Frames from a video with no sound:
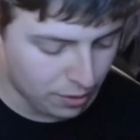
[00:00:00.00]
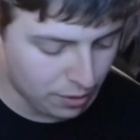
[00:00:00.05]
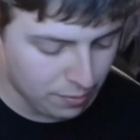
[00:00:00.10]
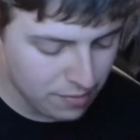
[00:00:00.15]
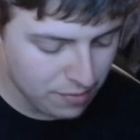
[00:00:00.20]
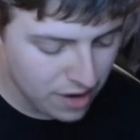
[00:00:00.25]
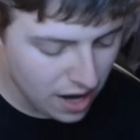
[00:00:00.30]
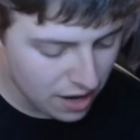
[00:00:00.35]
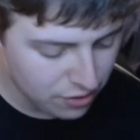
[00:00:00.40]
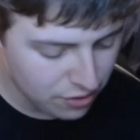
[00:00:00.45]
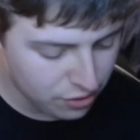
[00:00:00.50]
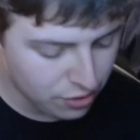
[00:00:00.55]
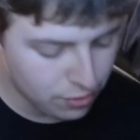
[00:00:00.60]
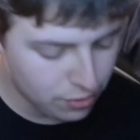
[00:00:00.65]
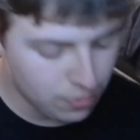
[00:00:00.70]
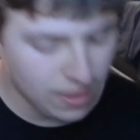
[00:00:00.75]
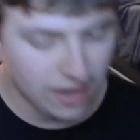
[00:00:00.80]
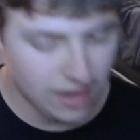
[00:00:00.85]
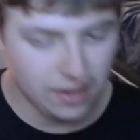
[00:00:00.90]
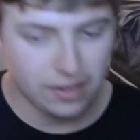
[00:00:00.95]
I'm not sure who
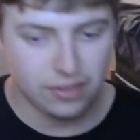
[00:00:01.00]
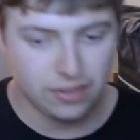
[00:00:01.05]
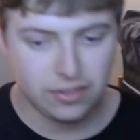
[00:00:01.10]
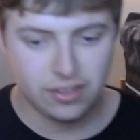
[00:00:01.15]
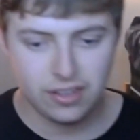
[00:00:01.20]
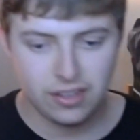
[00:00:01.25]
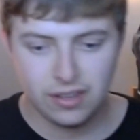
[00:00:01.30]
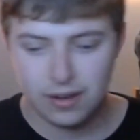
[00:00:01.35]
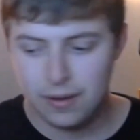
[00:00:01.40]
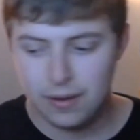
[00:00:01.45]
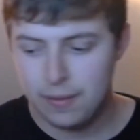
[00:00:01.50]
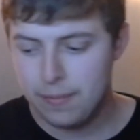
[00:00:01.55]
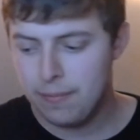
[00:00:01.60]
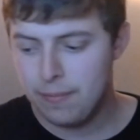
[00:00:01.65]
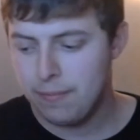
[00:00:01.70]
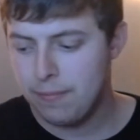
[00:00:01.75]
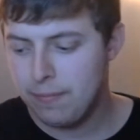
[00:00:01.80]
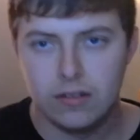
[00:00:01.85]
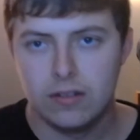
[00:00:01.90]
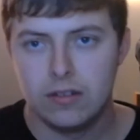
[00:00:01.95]
that is.
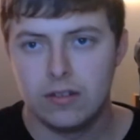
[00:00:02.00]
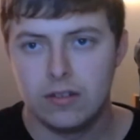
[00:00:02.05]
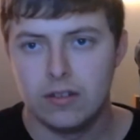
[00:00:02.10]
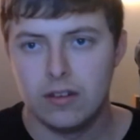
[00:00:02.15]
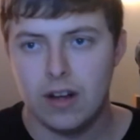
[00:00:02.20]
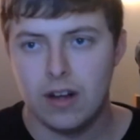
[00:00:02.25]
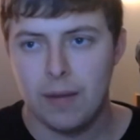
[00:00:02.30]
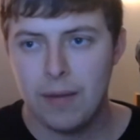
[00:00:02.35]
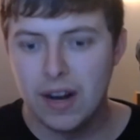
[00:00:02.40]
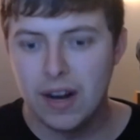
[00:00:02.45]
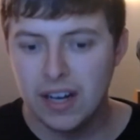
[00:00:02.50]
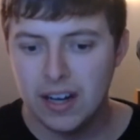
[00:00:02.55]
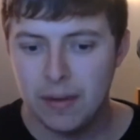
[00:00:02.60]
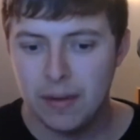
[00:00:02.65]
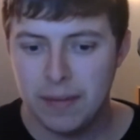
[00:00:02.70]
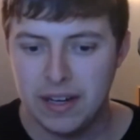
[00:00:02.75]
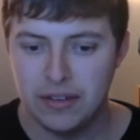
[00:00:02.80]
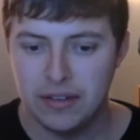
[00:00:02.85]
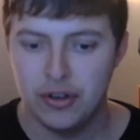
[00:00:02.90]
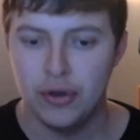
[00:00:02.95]
I'm not going to
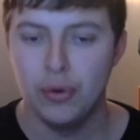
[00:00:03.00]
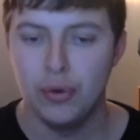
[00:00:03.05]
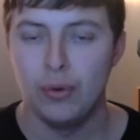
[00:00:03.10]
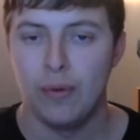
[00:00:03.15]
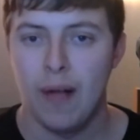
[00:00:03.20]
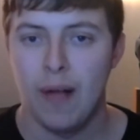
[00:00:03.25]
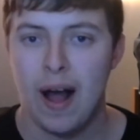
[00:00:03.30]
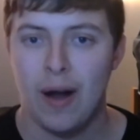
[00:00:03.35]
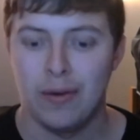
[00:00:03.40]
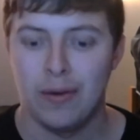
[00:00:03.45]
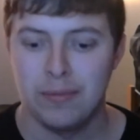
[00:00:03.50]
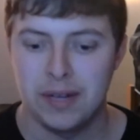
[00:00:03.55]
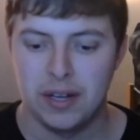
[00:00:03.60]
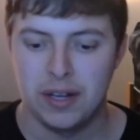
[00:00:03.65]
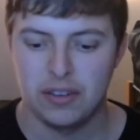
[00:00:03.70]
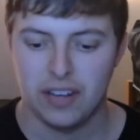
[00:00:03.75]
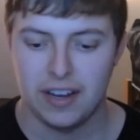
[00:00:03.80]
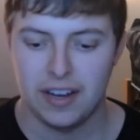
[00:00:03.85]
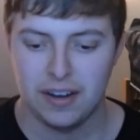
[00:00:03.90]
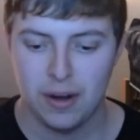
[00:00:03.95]
be too loud because
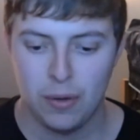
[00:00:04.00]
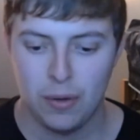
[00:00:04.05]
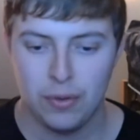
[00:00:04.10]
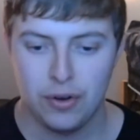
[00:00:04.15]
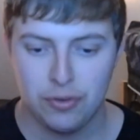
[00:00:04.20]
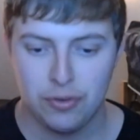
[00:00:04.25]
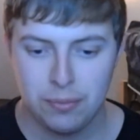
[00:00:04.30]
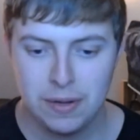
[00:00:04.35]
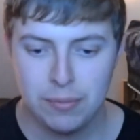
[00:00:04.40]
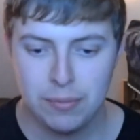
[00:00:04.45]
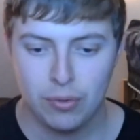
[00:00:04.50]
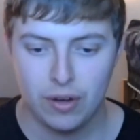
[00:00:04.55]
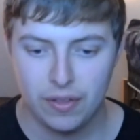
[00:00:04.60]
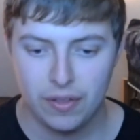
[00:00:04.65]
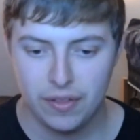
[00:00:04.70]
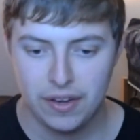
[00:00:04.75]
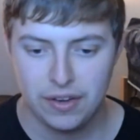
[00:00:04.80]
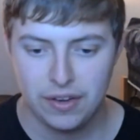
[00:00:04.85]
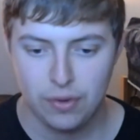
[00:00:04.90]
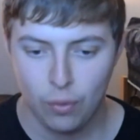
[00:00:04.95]
I know there's people in the
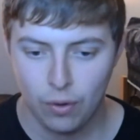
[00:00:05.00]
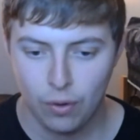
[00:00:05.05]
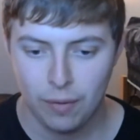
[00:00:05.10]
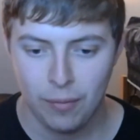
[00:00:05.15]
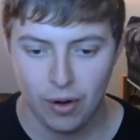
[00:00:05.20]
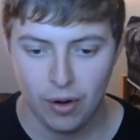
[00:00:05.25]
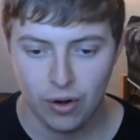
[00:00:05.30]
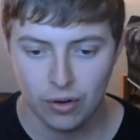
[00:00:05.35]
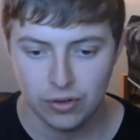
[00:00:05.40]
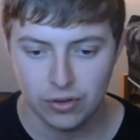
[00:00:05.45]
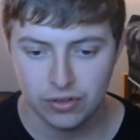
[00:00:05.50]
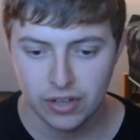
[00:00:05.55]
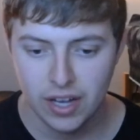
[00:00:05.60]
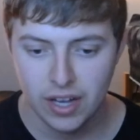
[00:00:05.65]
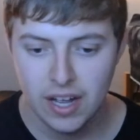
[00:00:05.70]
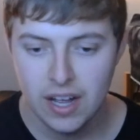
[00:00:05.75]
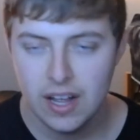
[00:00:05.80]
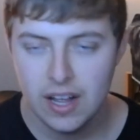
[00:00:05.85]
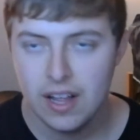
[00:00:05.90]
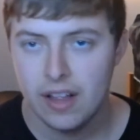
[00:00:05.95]
dorm halls
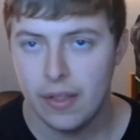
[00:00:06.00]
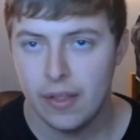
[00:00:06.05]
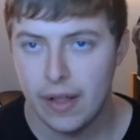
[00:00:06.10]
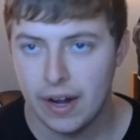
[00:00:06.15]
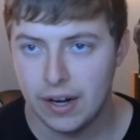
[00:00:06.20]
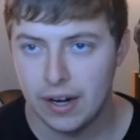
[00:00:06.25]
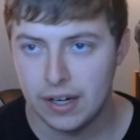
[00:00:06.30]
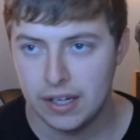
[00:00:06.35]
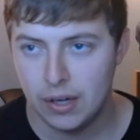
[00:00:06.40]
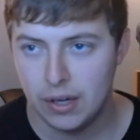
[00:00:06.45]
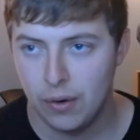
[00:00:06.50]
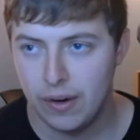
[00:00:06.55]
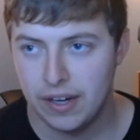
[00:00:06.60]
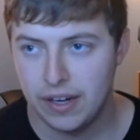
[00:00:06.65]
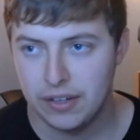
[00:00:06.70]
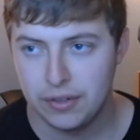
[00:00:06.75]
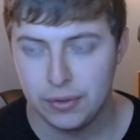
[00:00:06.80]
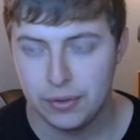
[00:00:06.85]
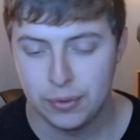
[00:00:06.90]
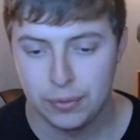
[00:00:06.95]
that are going
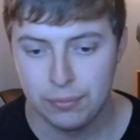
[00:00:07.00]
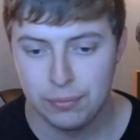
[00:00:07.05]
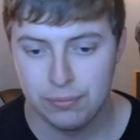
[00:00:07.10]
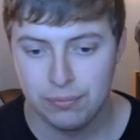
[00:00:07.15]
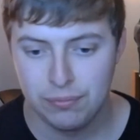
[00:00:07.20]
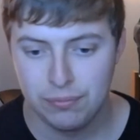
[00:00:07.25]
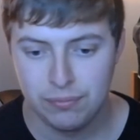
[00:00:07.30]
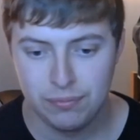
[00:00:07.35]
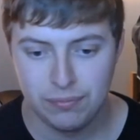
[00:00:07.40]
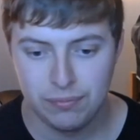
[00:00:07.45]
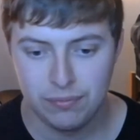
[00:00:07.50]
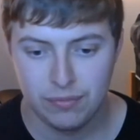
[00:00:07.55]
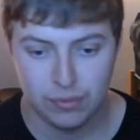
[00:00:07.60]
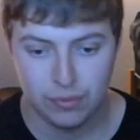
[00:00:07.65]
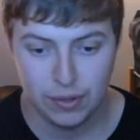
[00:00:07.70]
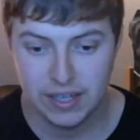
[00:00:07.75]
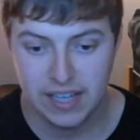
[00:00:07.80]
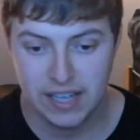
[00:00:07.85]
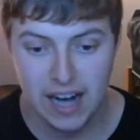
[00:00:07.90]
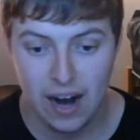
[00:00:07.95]
to
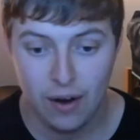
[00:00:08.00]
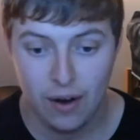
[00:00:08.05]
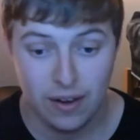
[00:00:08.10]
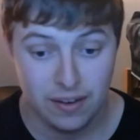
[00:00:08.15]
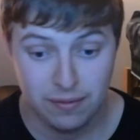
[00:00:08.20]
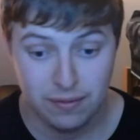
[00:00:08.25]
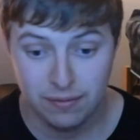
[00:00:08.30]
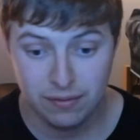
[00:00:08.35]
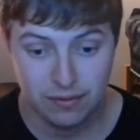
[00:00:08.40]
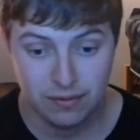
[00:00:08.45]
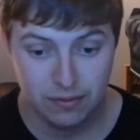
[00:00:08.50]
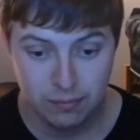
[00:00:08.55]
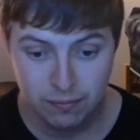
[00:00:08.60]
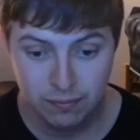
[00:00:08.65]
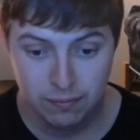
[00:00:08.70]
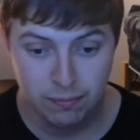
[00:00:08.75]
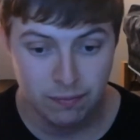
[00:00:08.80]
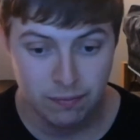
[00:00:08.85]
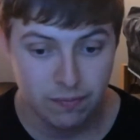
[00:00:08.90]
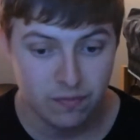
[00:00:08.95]
freak out and
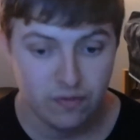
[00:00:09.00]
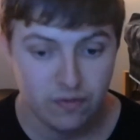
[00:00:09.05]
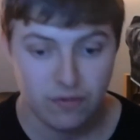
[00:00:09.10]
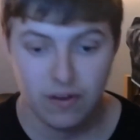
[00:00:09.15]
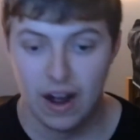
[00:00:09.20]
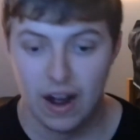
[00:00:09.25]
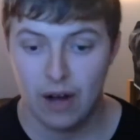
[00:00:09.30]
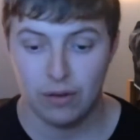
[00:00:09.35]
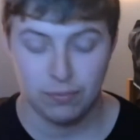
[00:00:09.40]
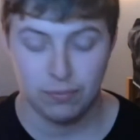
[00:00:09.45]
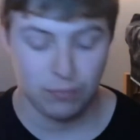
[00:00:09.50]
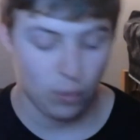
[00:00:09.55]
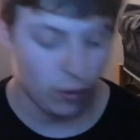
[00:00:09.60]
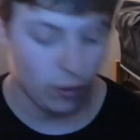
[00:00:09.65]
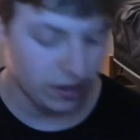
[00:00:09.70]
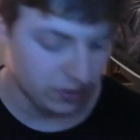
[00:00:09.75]
file noise